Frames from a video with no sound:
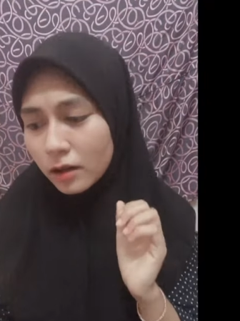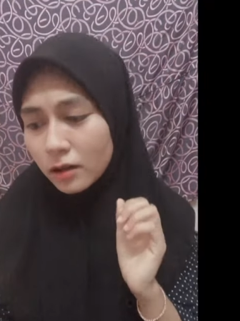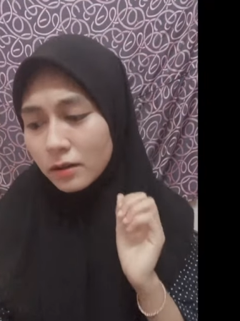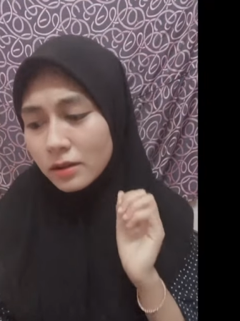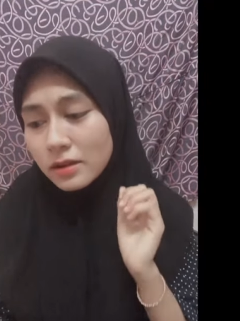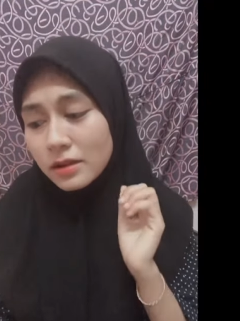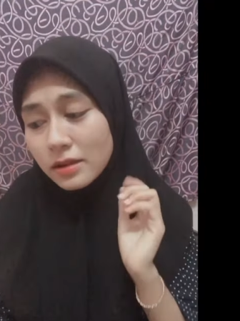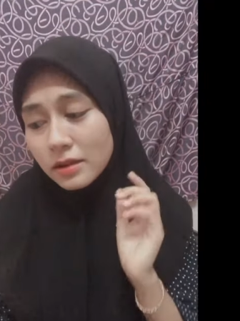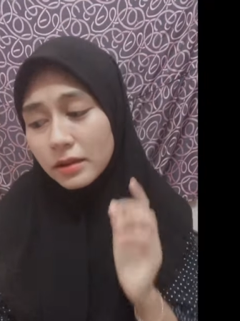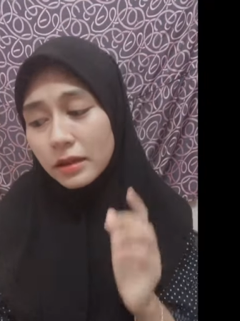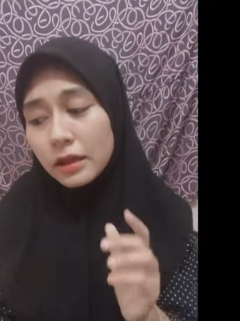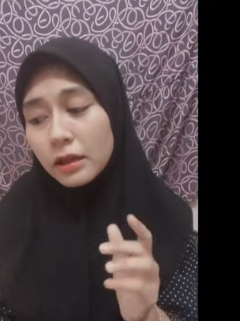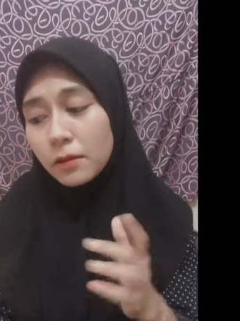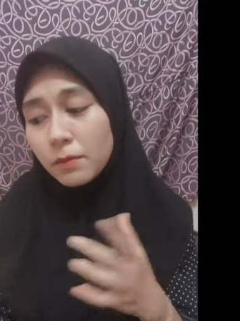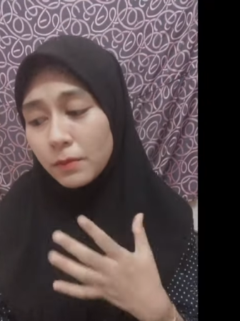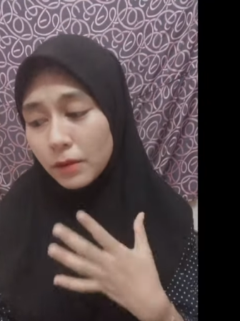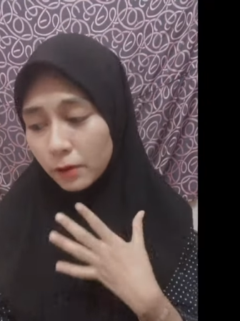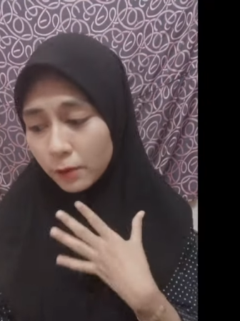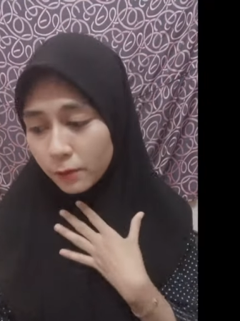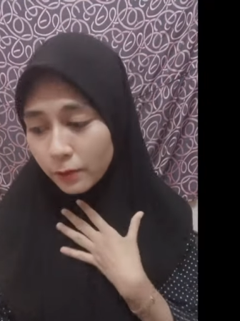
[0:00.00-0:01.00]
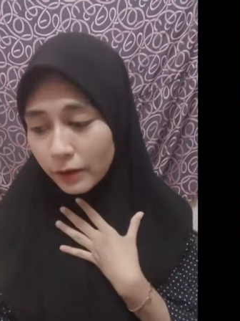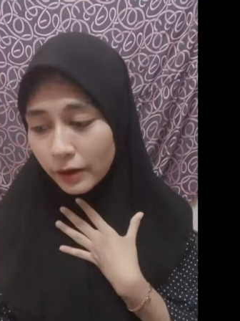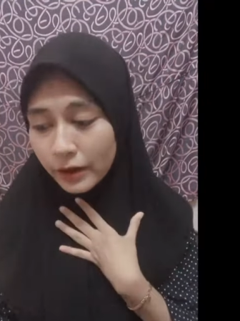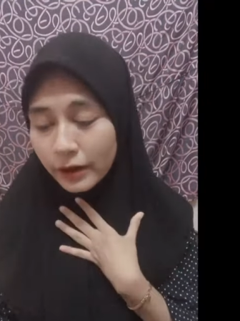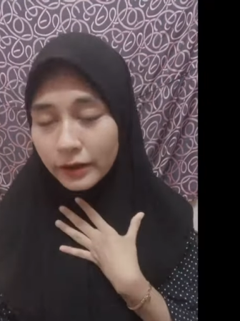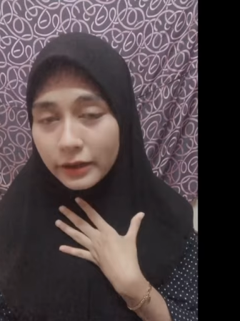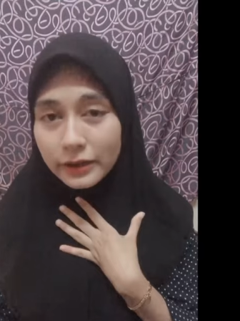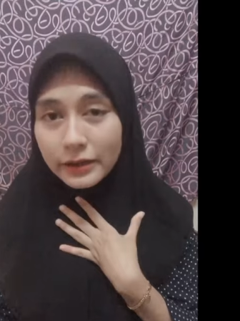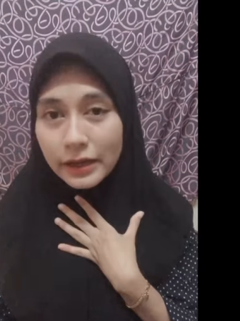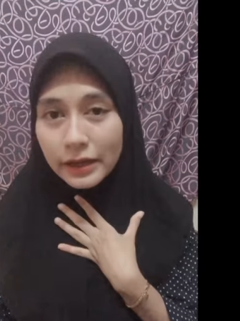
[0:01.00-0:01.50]
still my
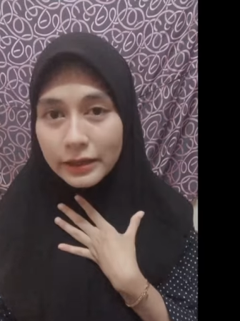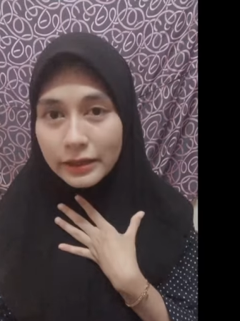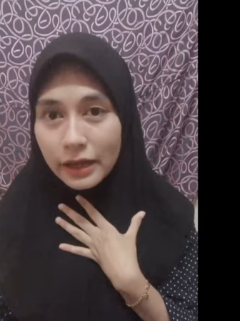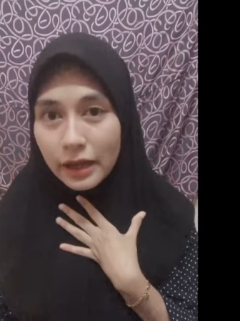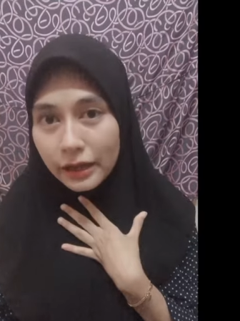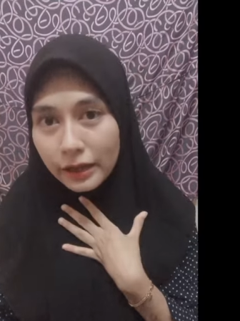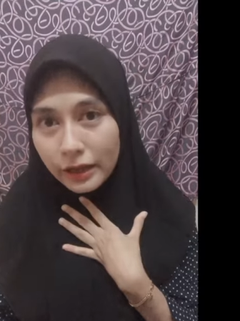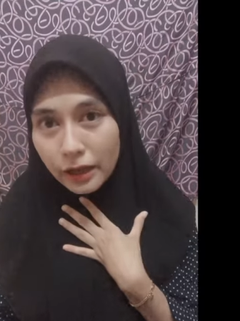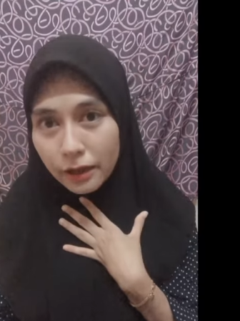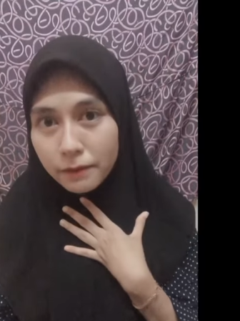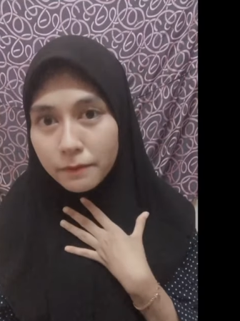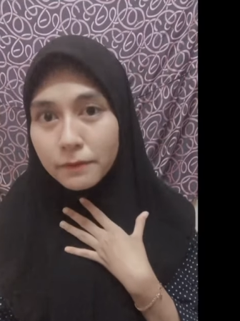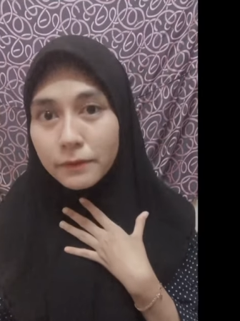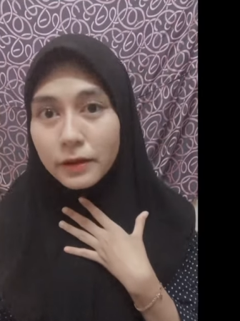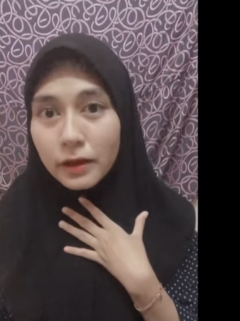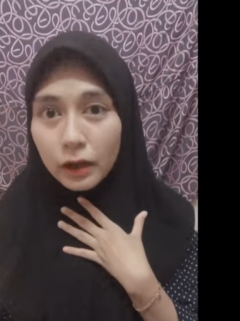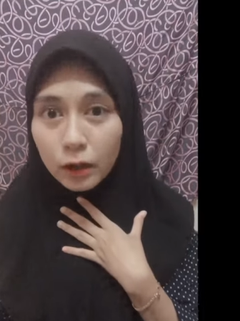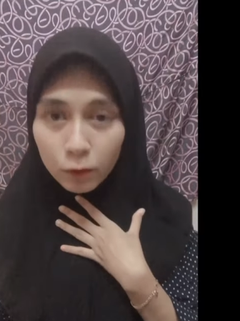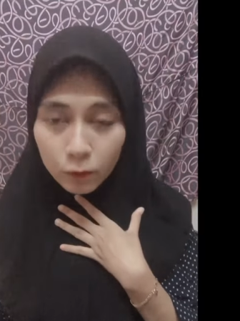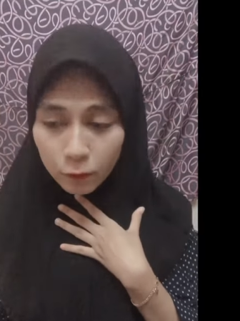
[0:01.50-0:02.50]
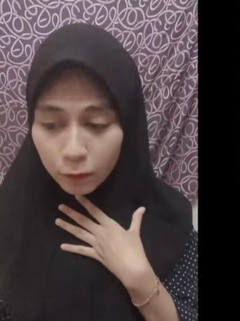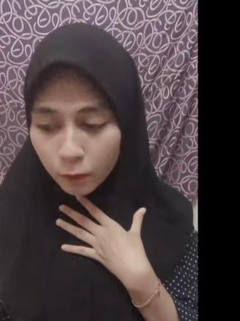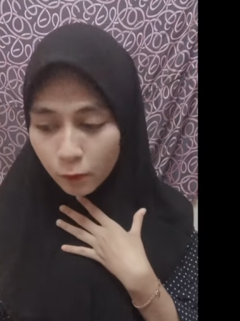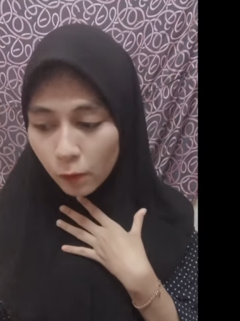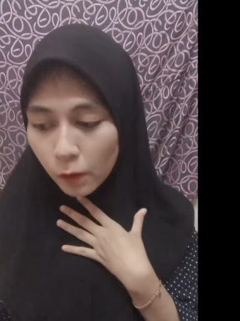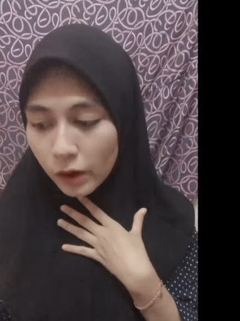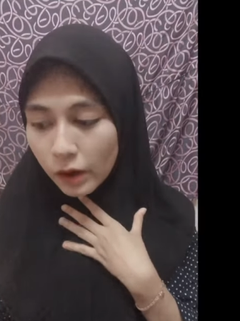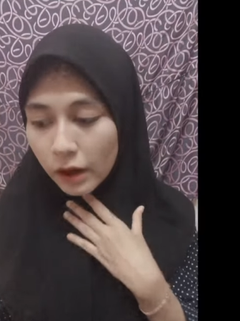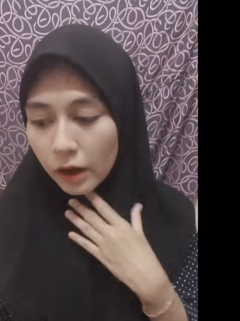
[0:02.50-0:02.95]
friend that I am grateful